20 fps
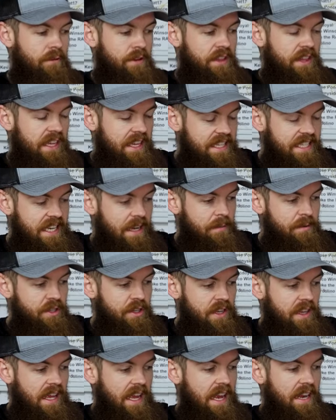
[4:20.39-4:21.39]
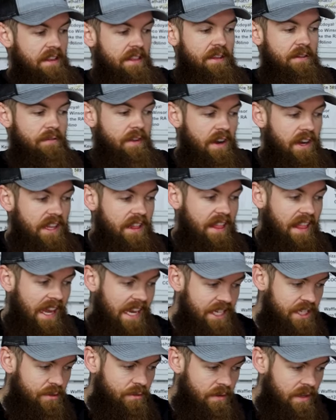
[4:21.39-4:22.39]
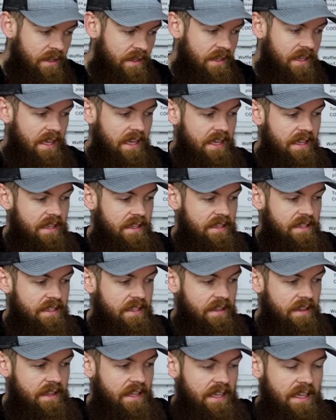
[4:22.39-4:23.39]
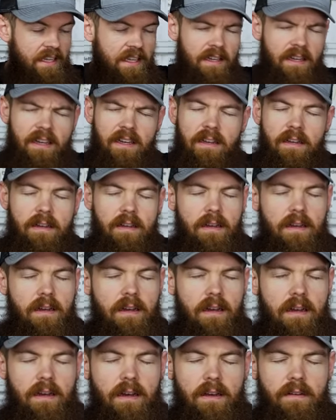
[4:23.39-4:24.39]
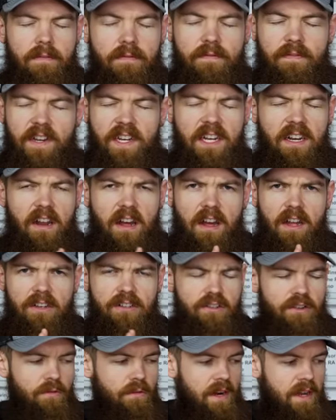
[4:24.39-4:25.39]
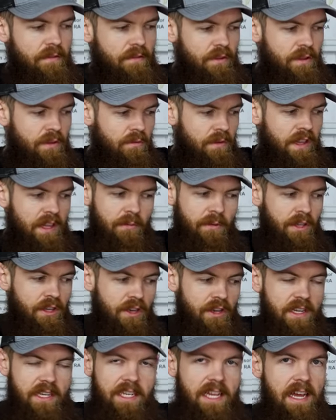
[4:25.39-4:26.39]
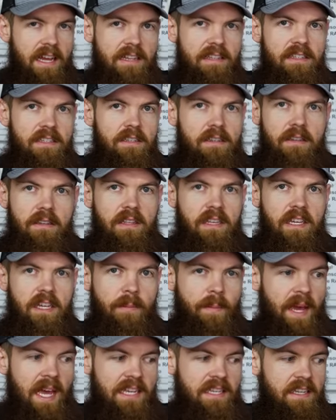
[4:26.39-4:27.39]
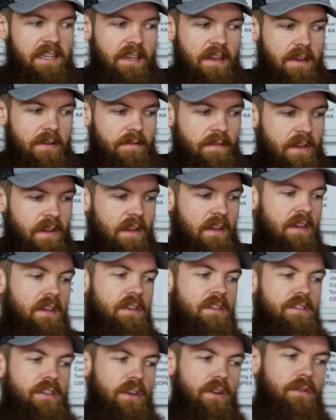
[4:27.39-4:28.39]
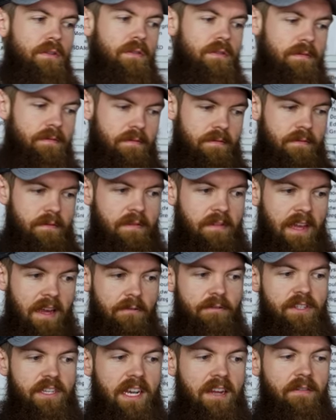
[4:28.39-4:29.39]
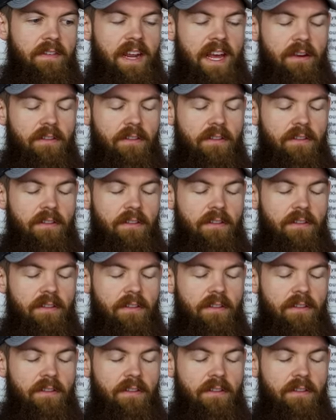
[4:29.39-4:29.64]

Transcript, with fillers: with the exception that the very last one is the Fitanotch or whatever, the one that we couldn't test the capacity of. So that one's kind of an